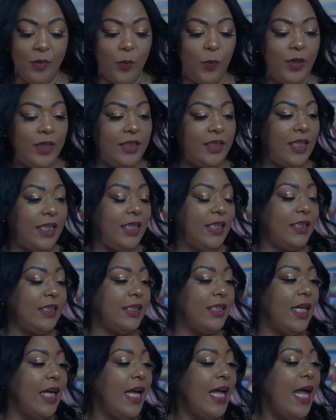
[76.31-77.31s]
which
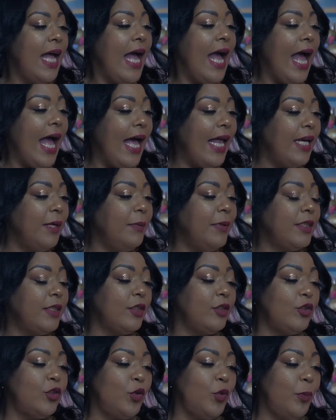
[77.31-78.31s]
is the Elemis
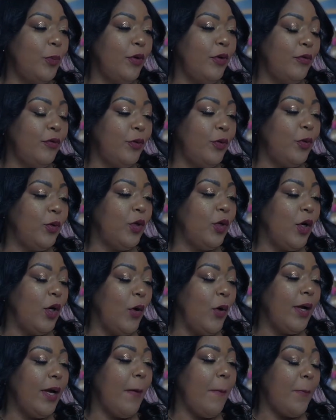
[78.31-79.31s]
Superfood
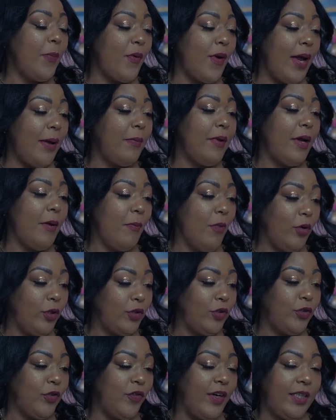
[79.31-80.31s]
Glowing Priming
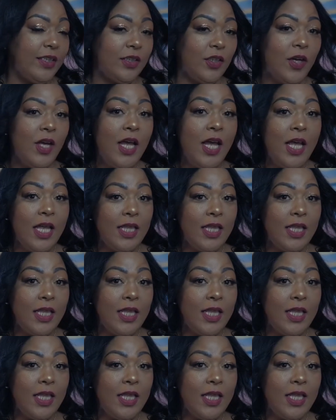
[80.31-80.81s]
Moisturizer.